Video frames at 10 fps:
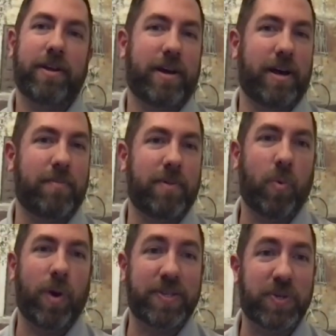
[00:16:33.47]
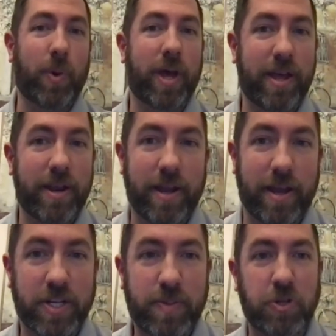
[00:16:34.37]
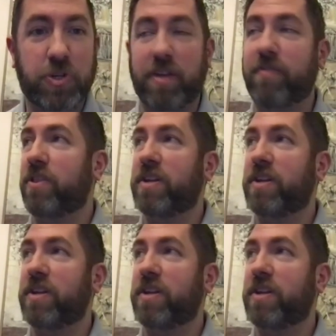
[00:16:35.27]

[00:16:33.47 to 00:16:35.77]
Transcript: A win's a win, and especially for